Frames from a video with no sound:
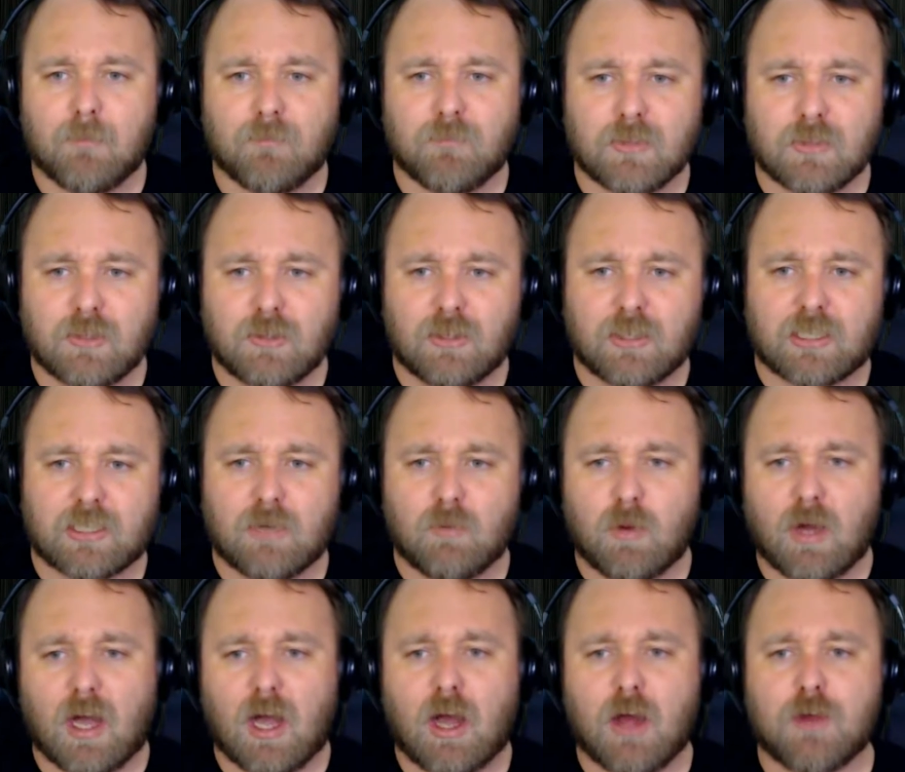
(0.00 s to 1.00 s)
you're looking at,
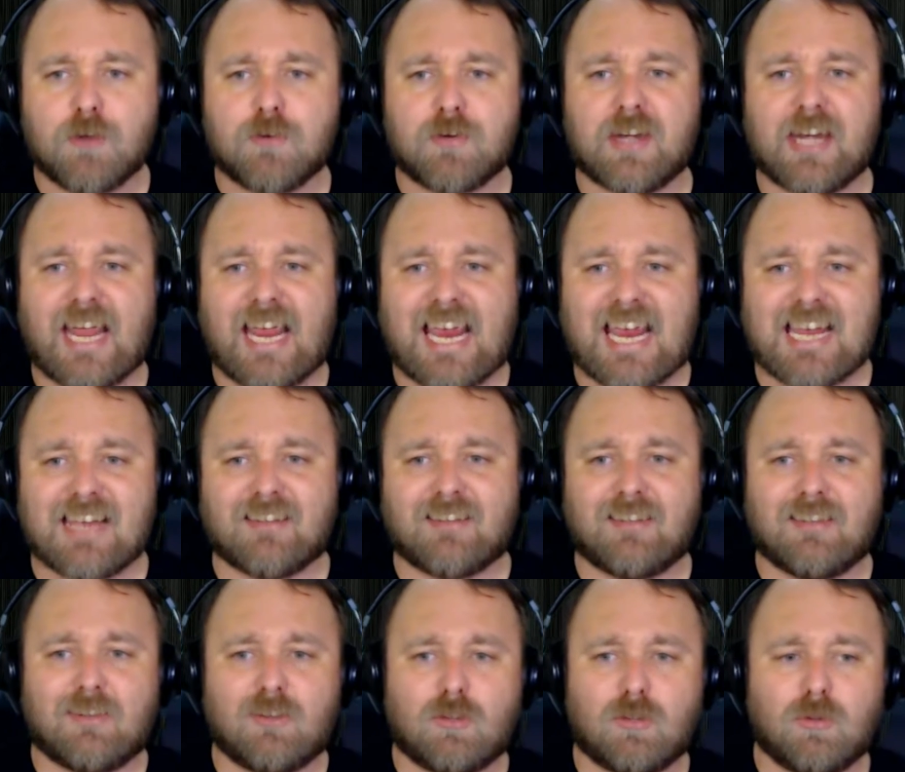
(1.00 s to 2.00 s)
what,
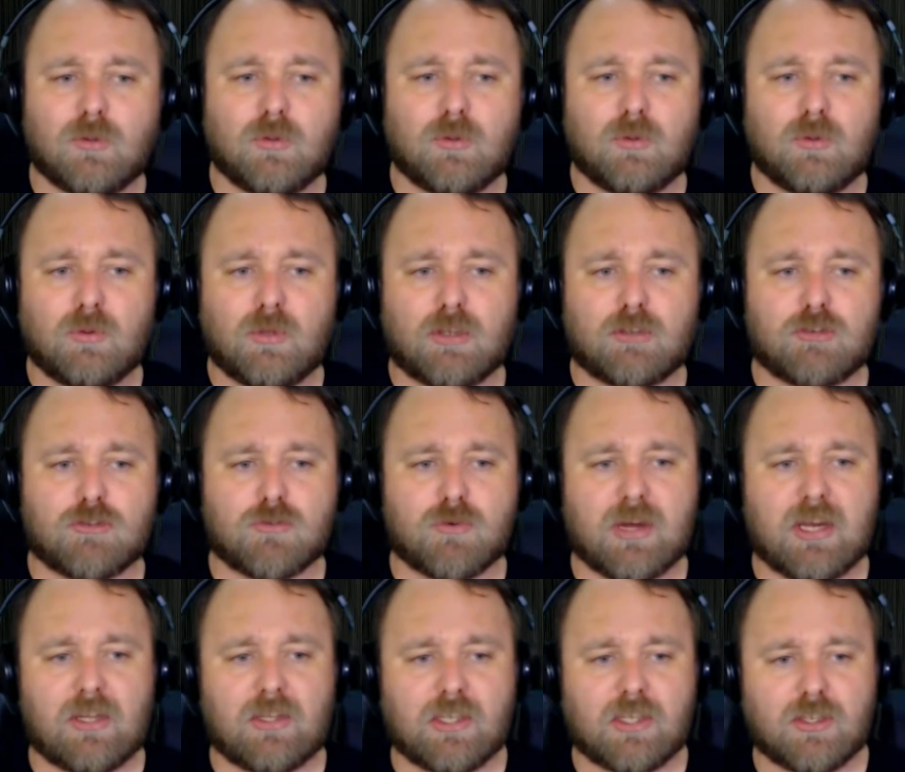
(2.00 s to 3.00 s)
182
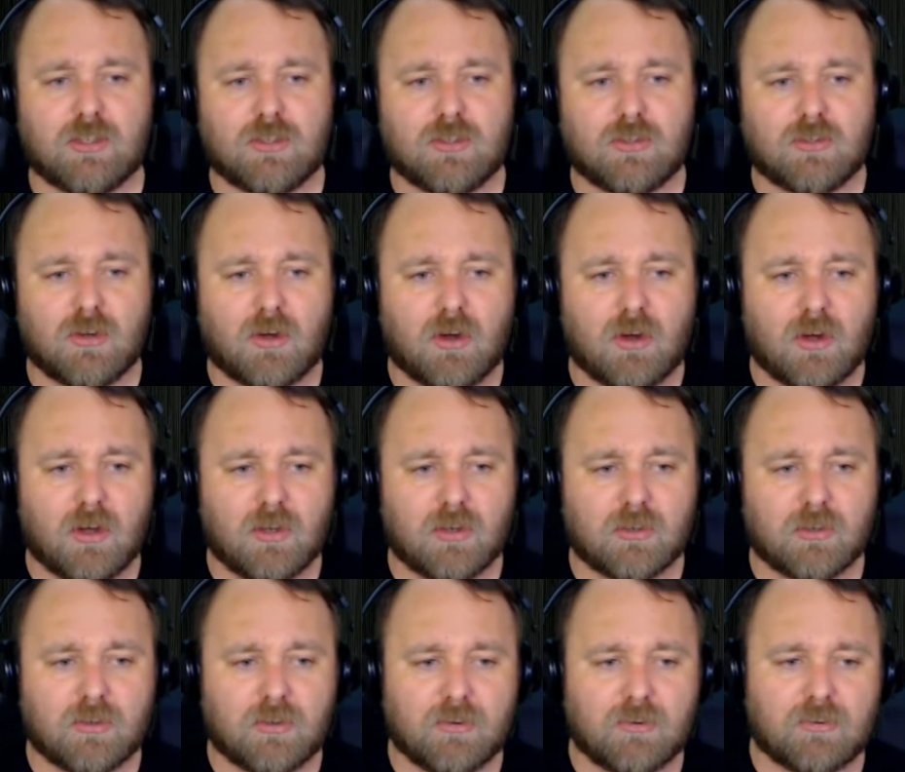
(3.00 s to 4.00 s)
Australian
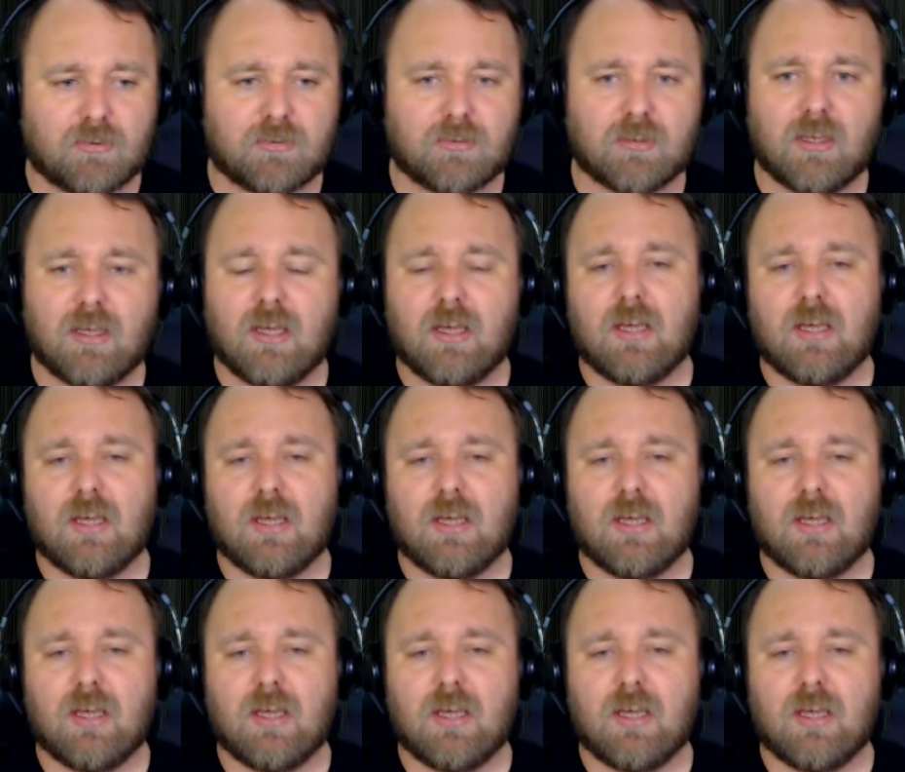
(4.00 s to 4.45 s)
dollars.